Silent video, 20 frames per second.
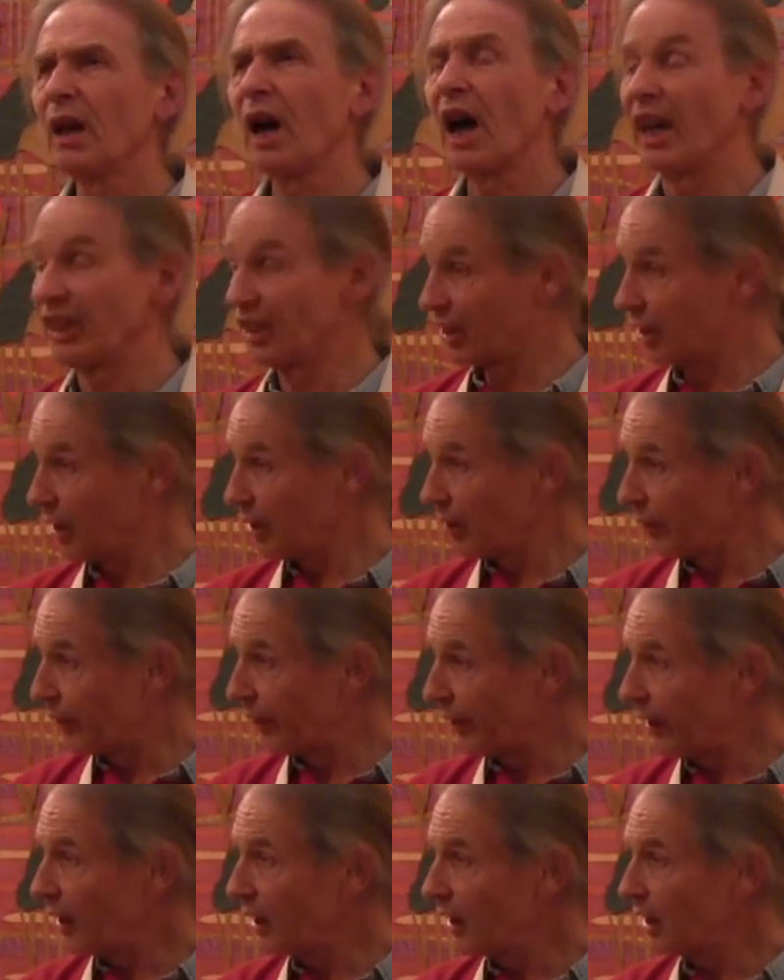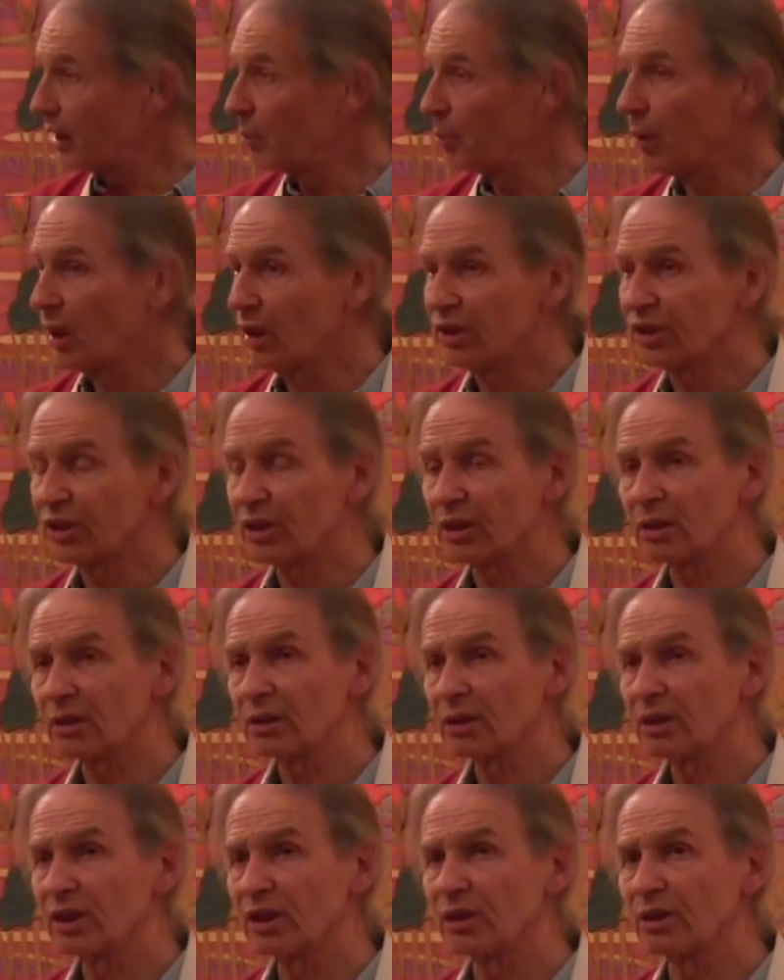I still feel the impulse
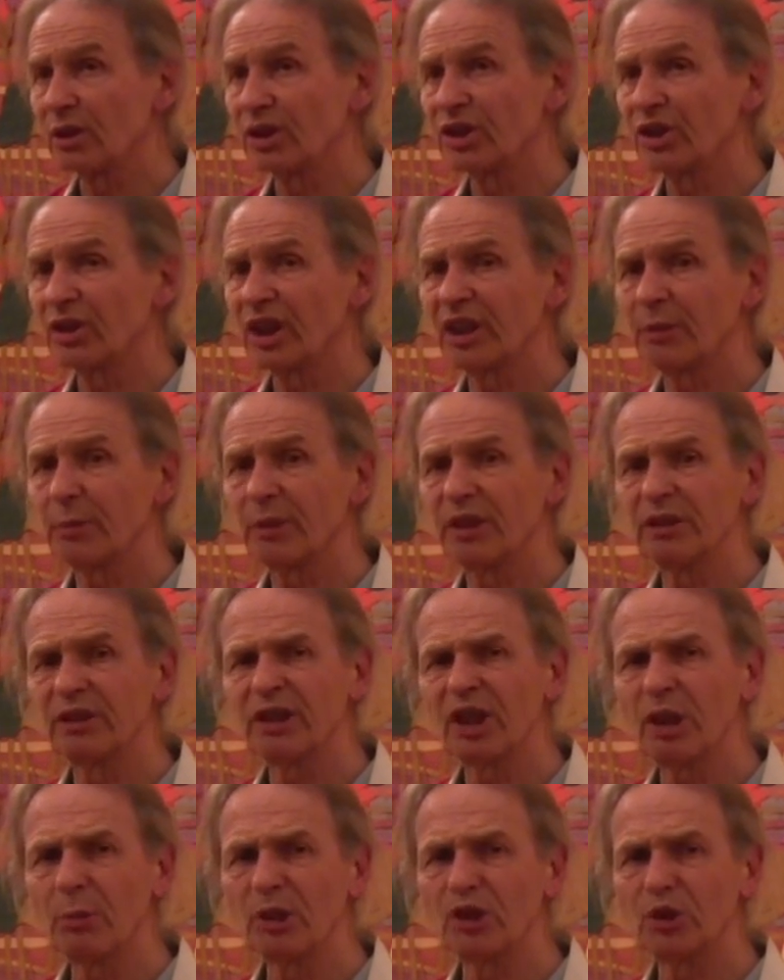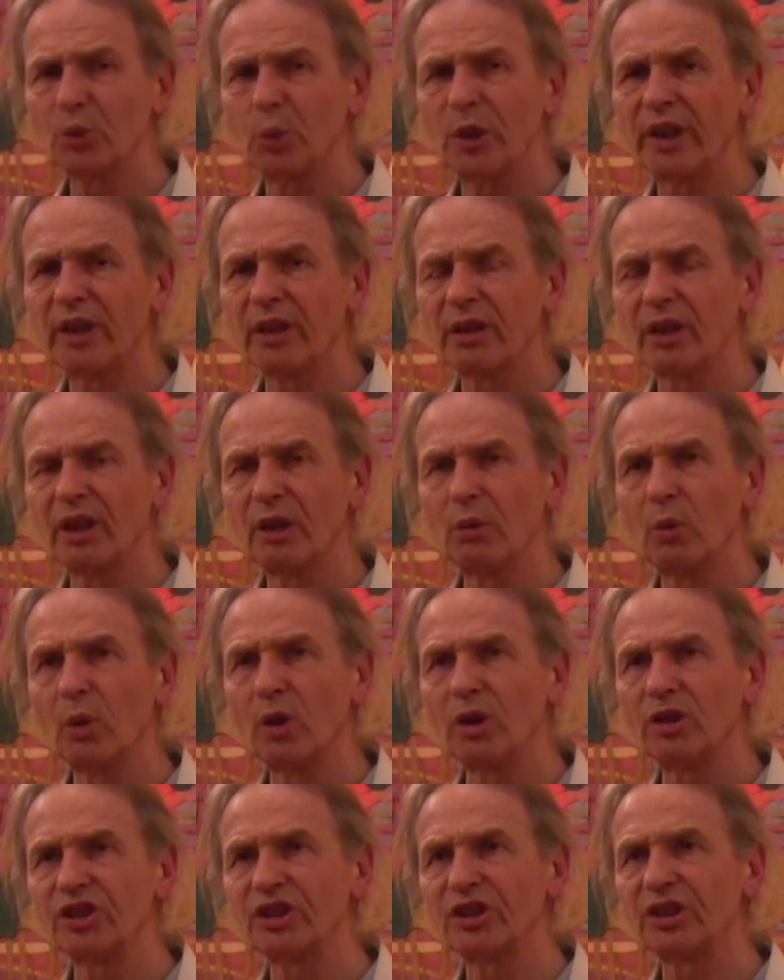to cross-dress, but it's so much weaker than it
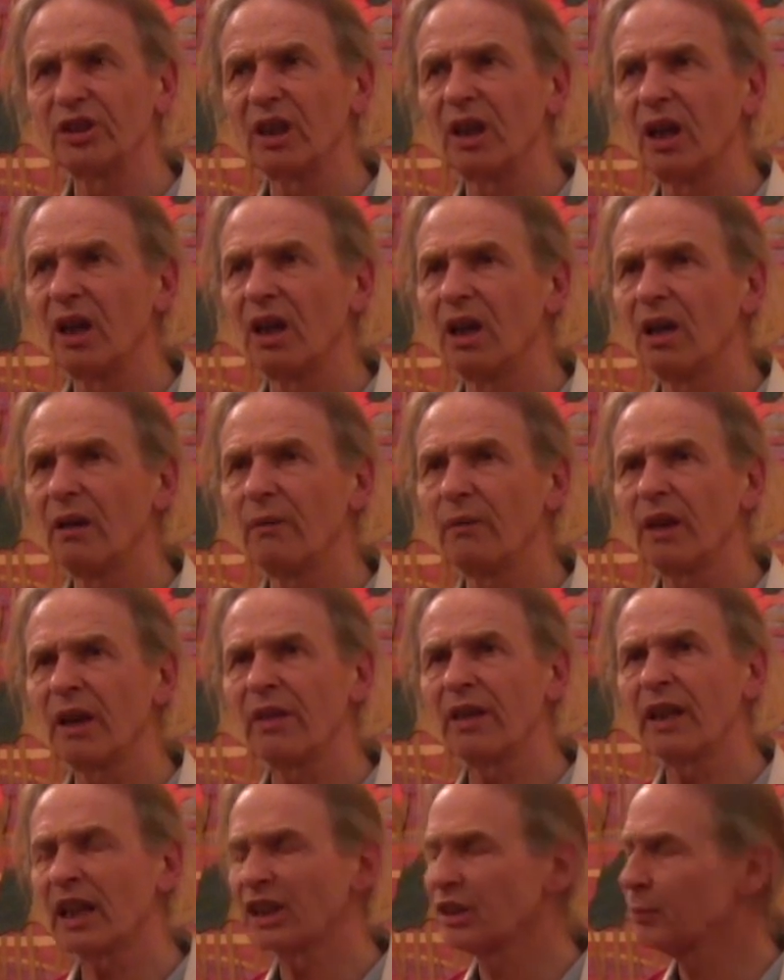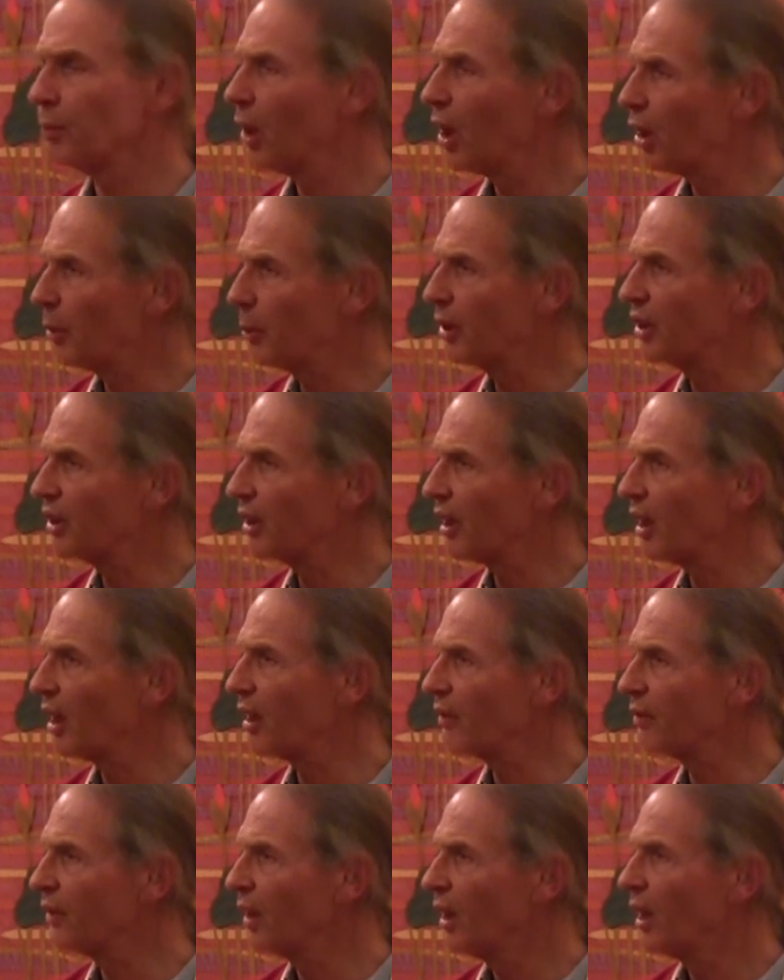was. I think that's partly because
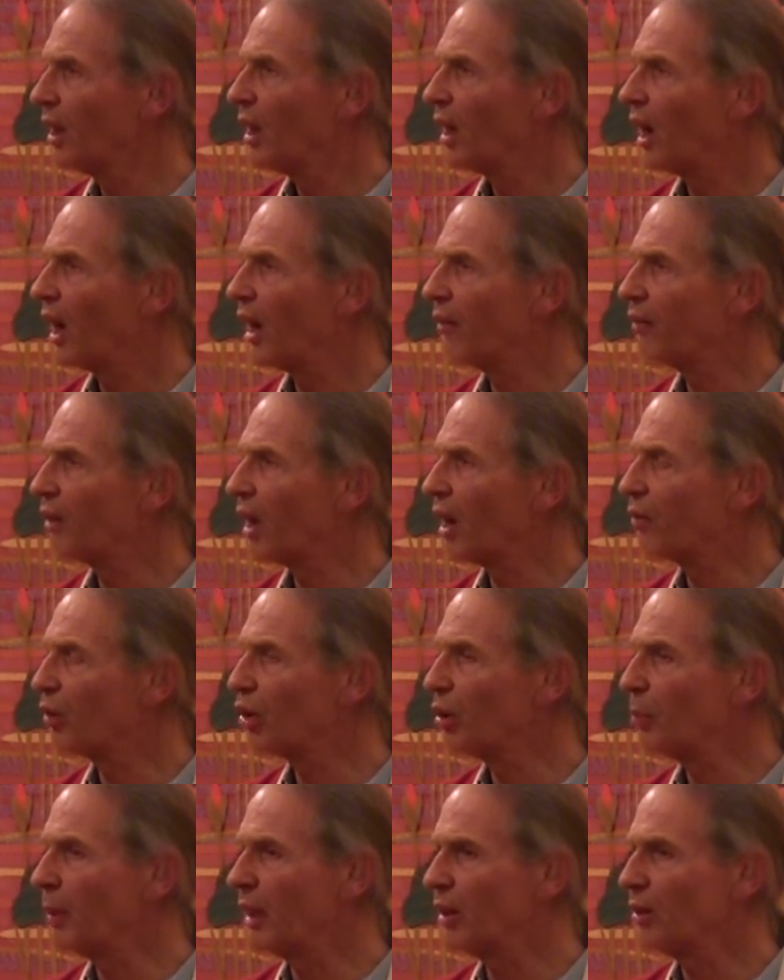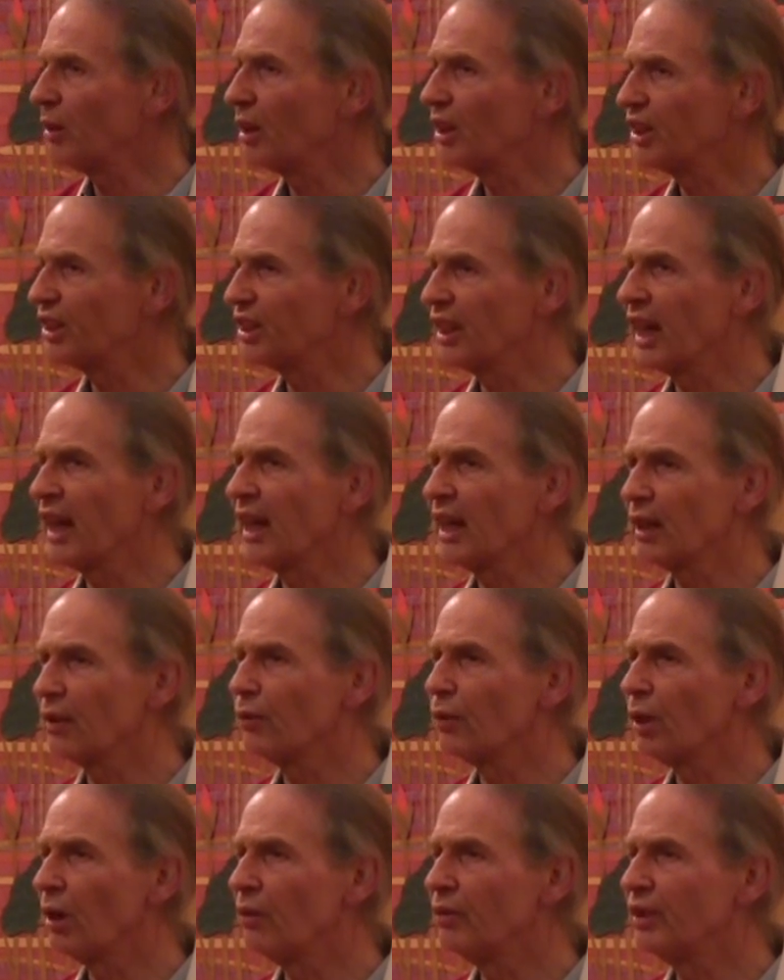I've got a better understanding
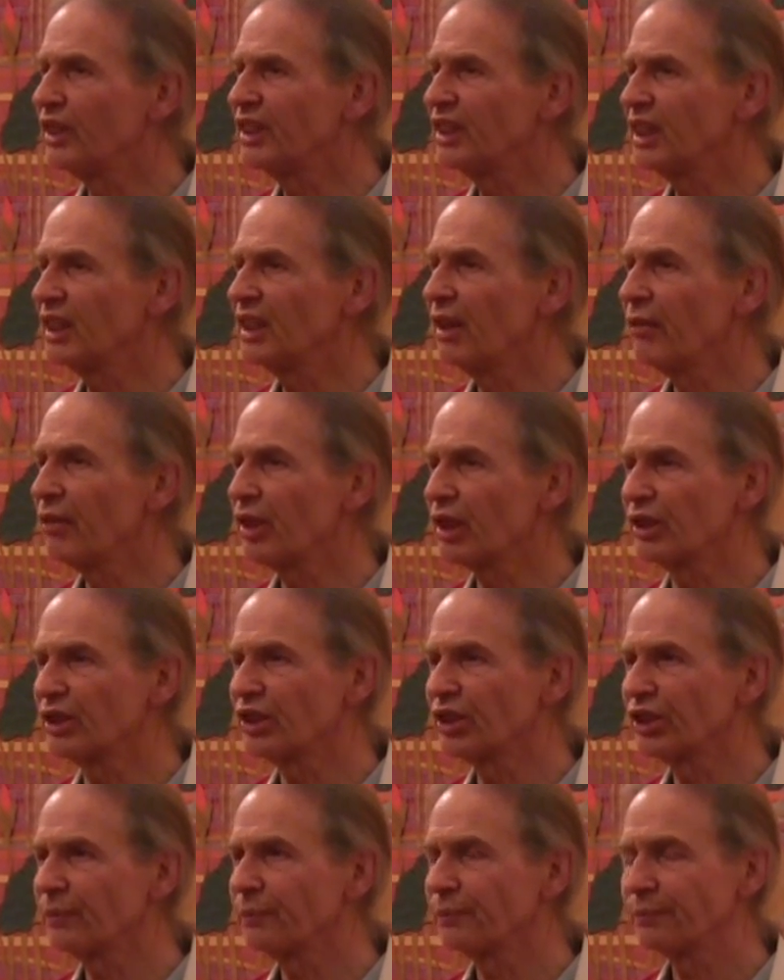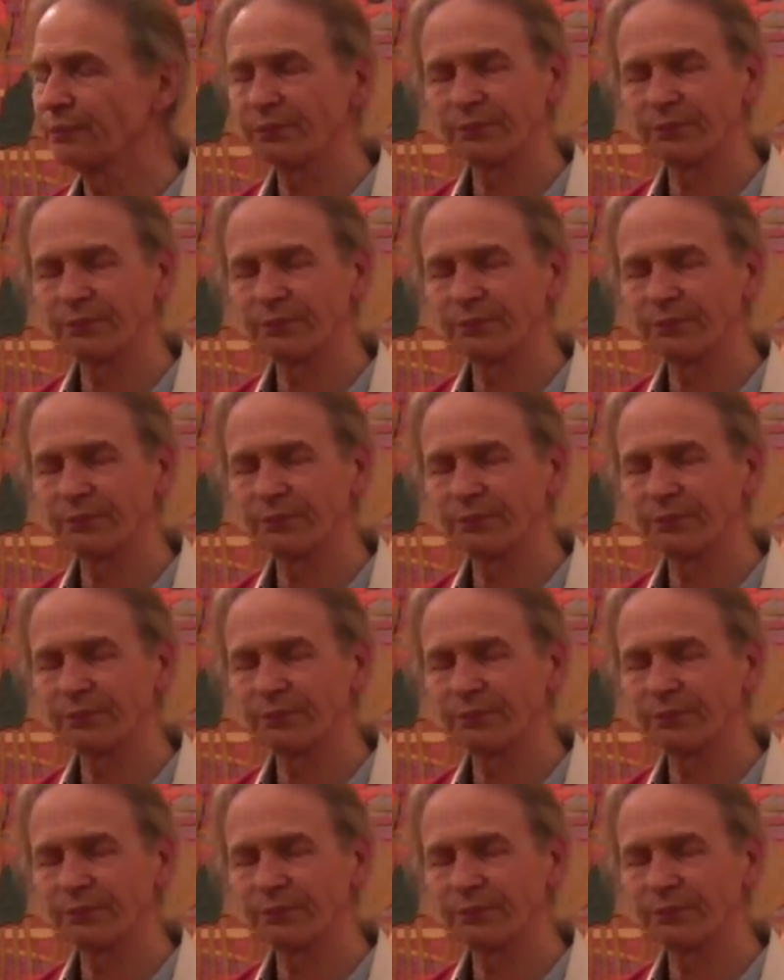of its significance.